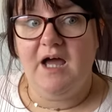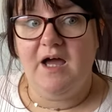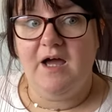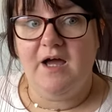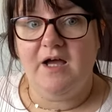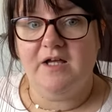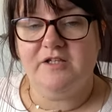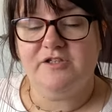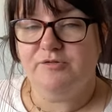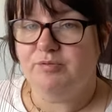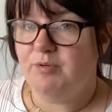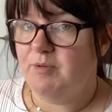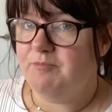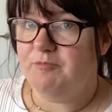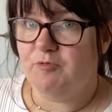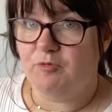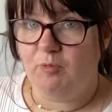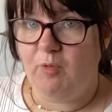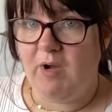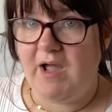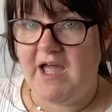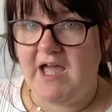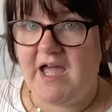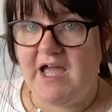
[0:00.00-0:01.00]

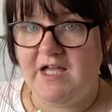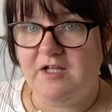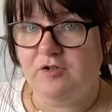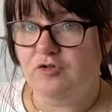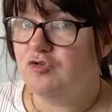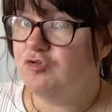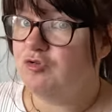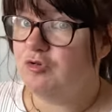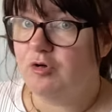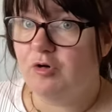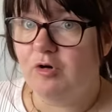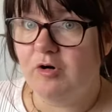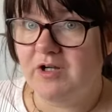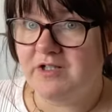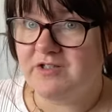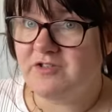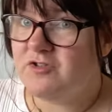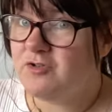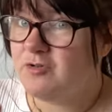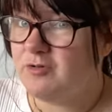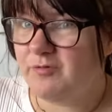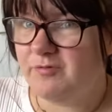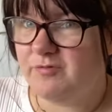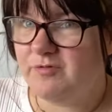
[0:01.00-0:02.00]
swimwear drawer
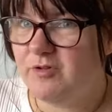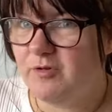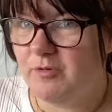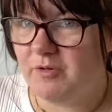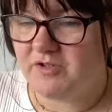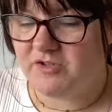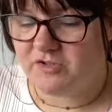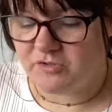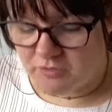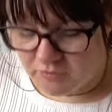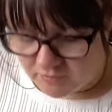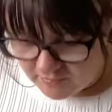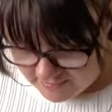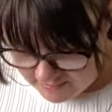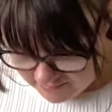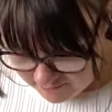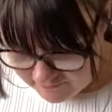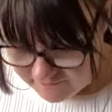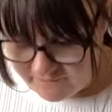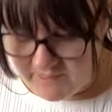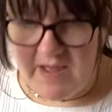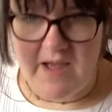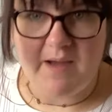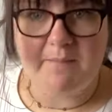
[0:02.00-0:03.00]
and sort of do a sort
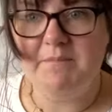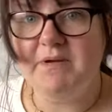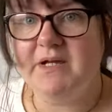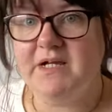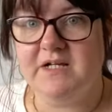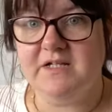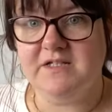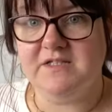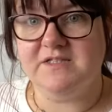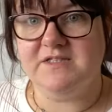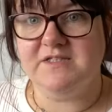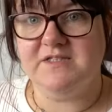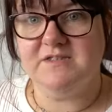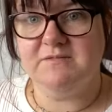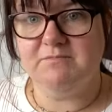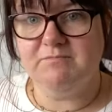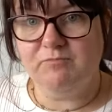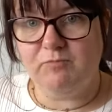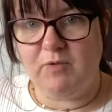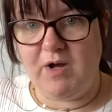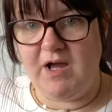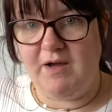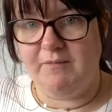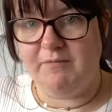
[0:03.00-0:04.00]
out of that, because
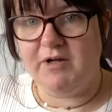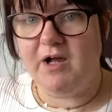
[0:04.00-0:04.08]
well,